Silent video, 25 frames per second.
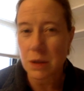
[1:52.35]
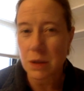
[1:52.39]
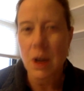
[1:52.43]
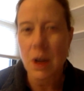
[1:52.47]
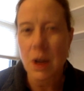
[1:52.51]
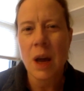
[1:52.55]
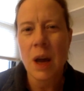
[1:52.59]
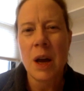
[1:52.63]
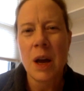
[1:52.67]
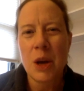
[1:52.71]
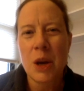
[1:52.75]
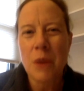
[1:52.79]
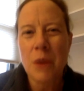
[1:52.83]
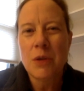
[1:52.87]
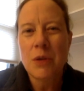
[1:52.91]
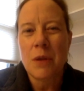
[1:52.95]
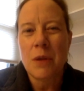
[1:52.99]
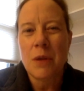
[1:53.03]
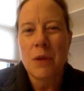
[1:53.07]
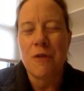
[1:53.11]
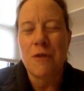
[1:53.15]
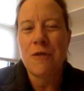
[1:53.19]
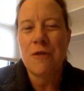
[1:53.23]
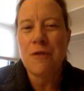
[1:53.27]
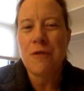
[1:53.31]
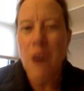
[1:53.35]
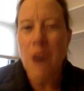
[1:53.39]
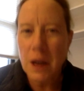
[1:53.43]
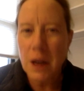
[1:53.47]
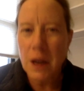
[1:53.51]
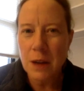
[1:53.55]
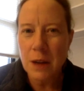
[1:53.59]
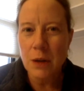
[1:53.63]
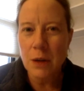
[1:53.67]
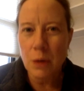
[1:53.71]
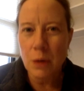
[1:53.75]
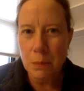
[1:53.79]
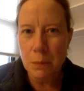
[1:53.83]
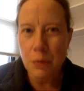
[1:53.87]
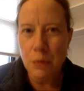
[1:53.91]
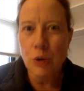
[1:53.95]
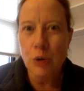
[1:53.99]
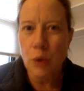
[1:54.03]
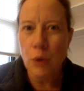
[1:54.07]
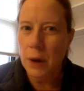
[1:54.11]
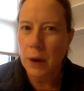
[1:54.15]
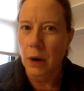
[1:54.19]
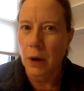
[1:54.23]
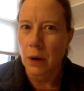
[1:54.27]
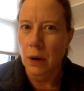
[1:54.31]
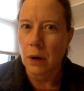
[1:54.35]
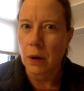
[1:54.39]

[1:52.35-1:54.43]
you have to fight your employer